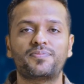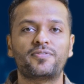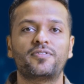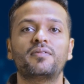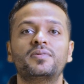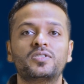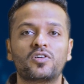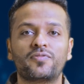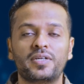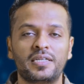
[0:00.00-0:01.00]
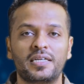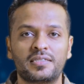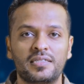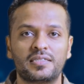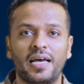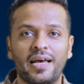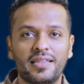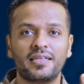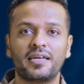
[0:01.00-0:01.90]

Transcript: the performance of indexes and